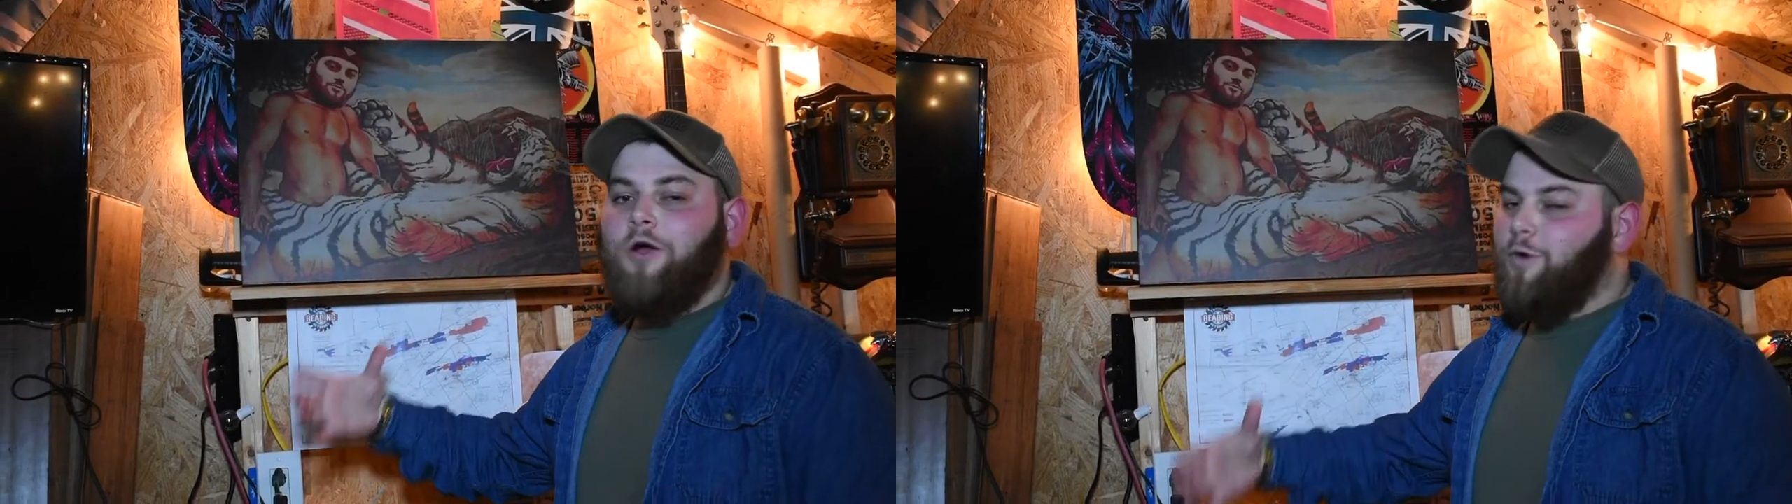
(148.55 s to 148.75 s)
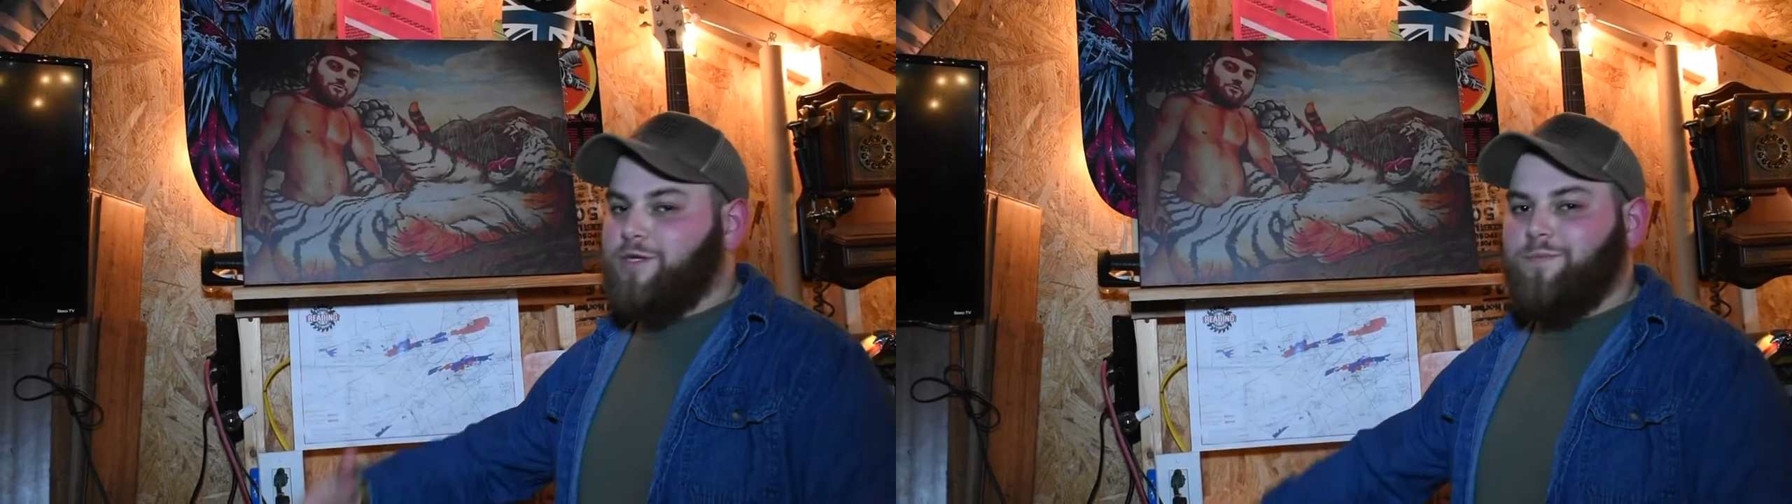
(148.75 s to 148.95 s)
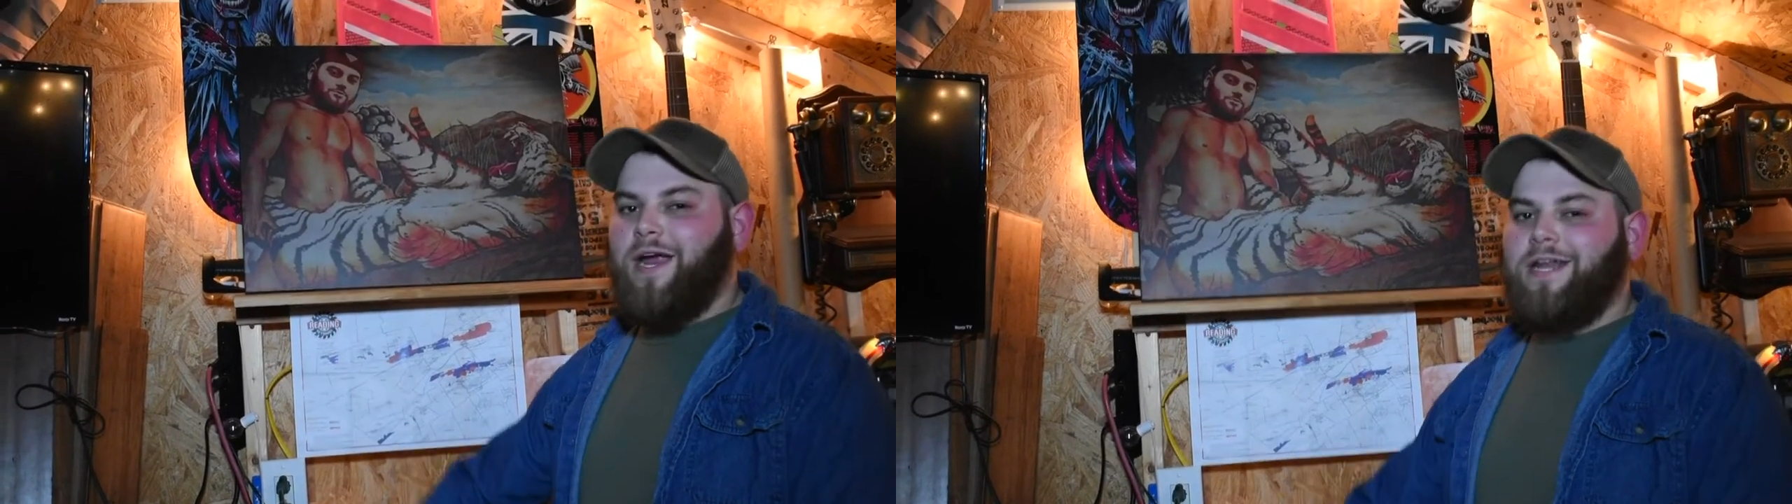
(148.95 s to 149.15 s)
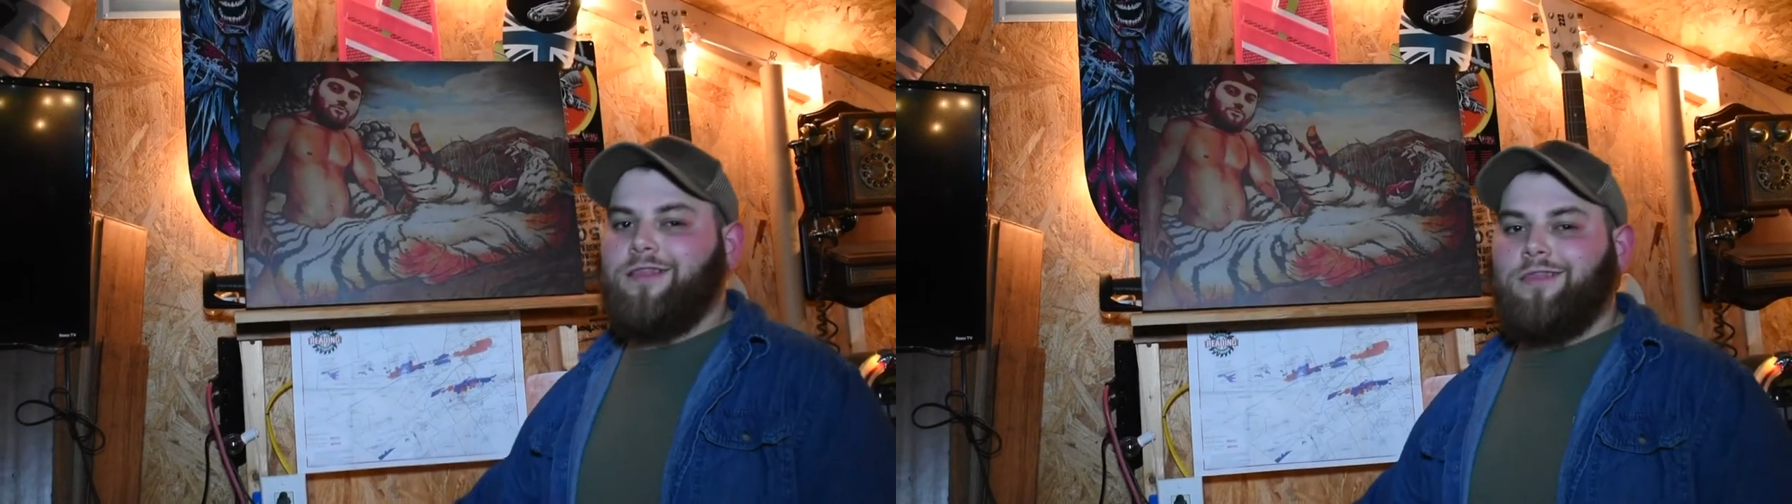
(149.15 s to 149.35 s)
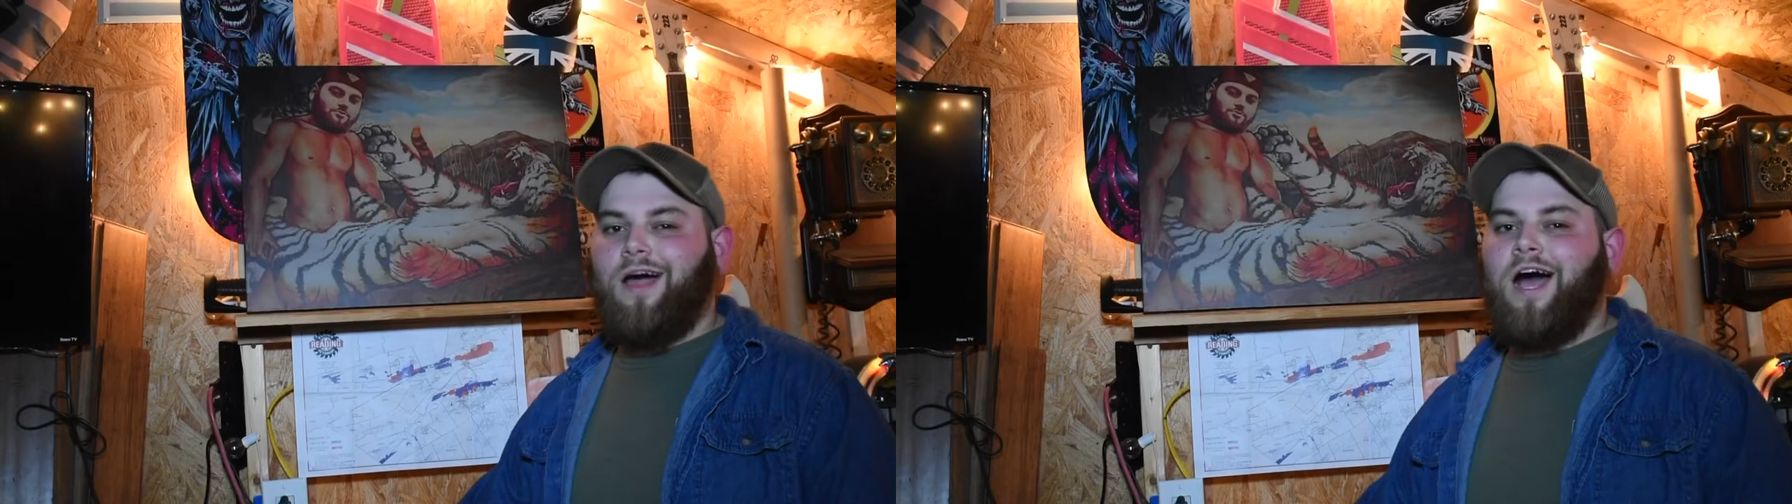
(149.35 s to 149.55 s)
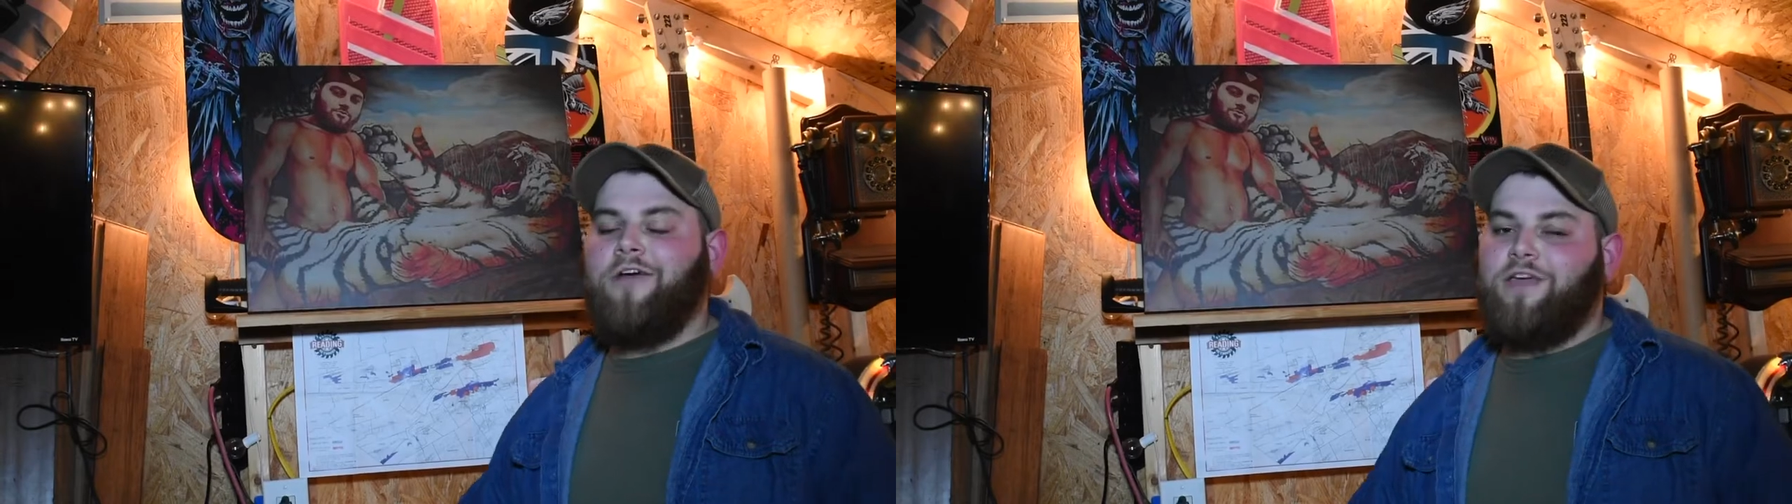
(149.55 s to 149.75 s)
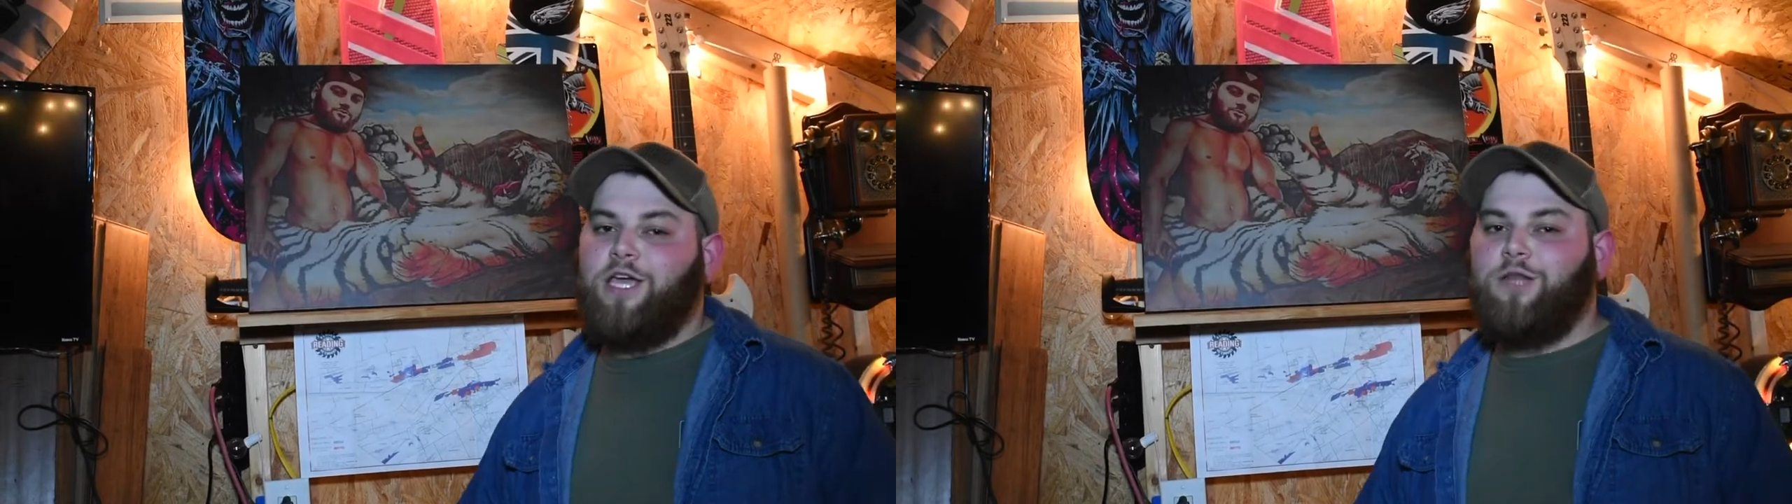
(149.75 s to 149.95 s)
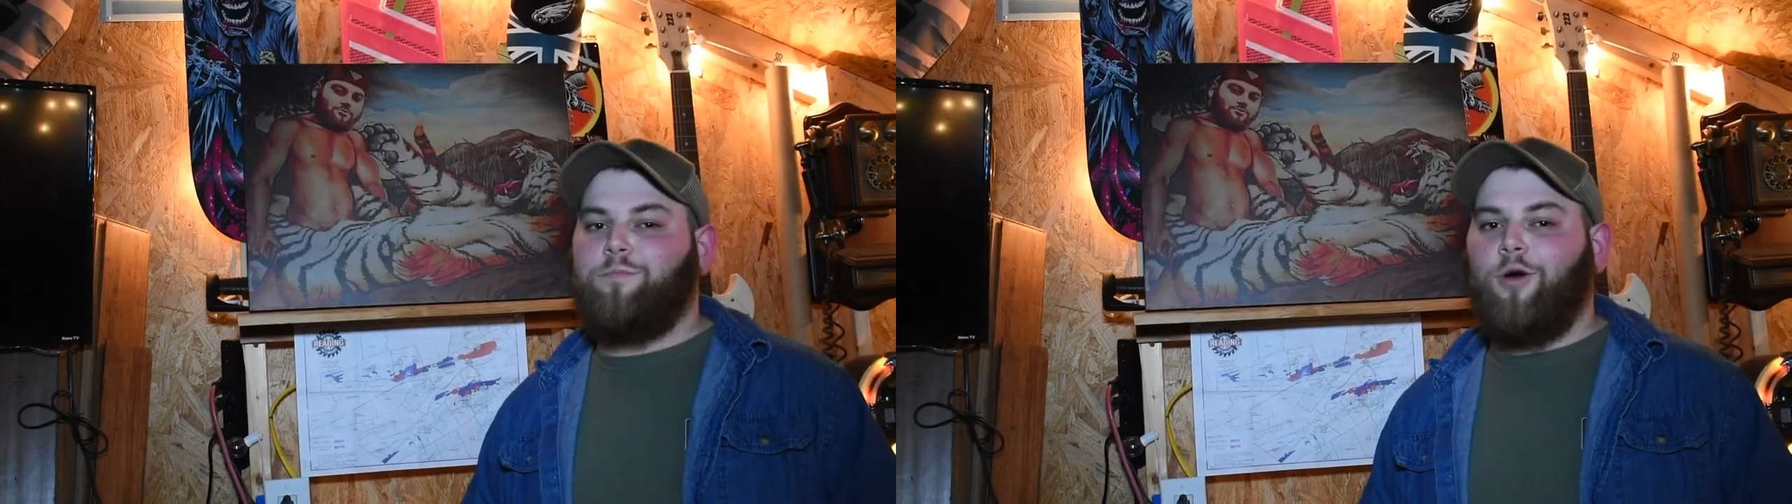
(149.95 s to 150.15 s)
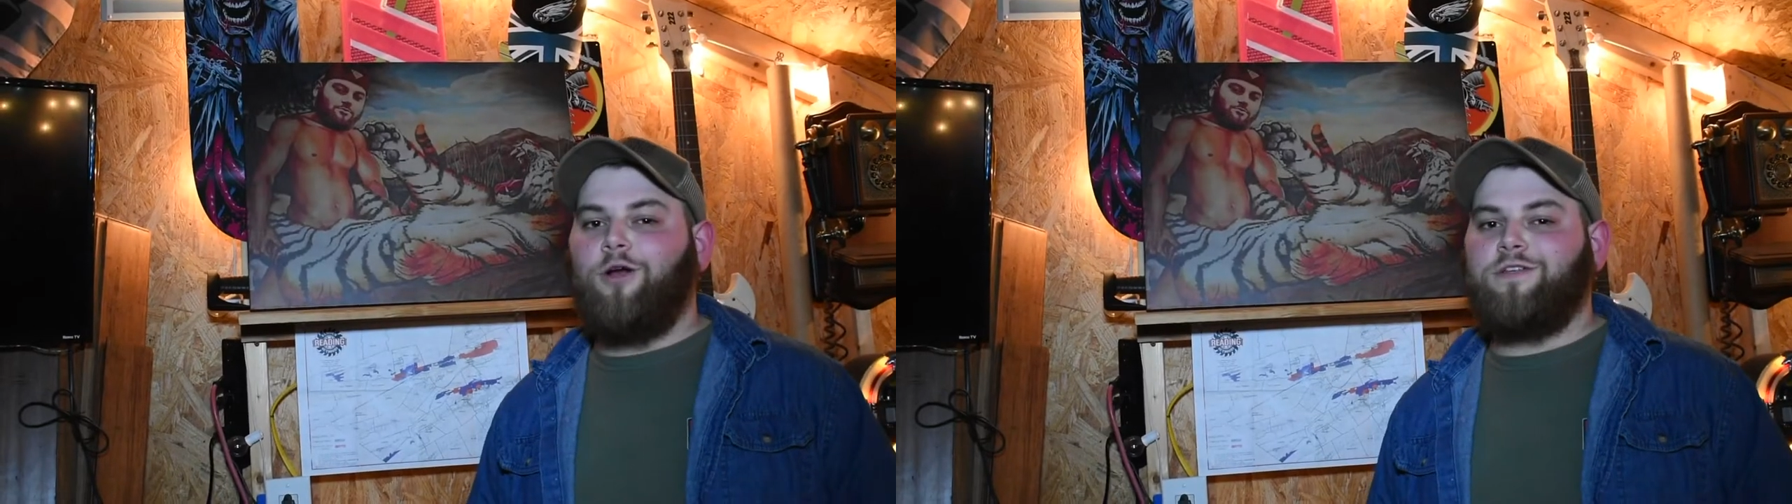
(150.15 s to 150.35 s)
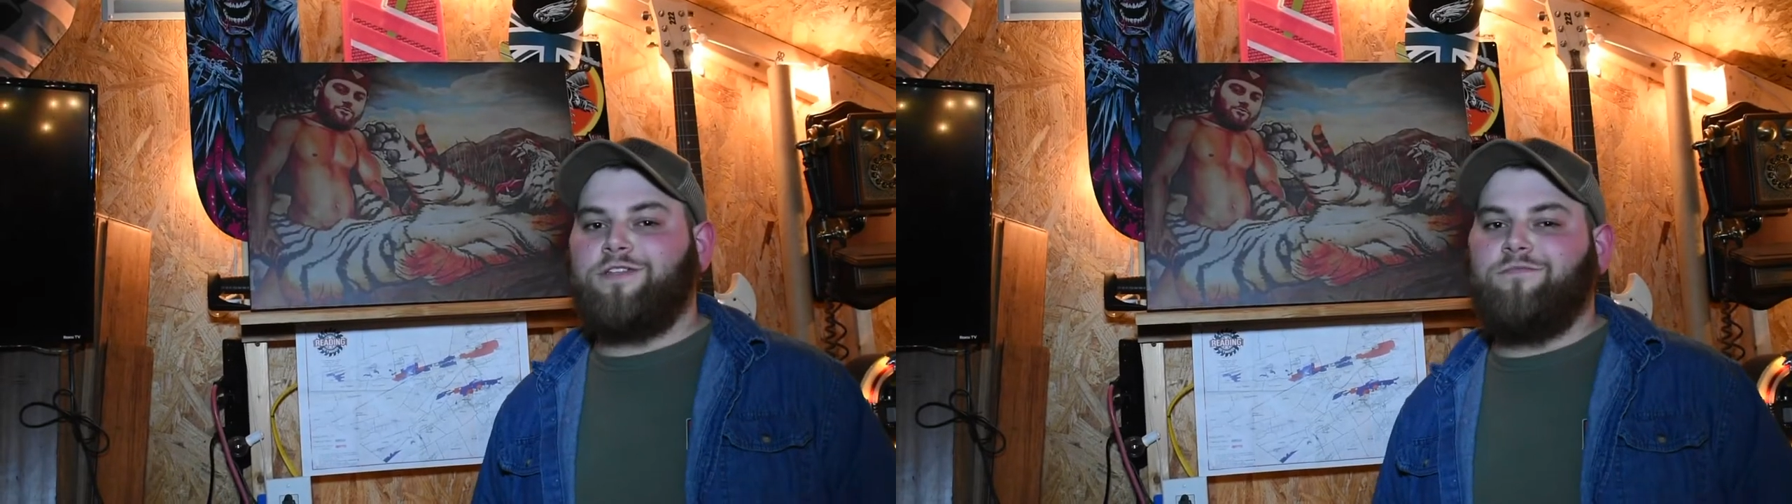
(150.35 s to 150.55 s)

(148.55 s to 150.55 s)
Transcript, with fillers: was painted live in person,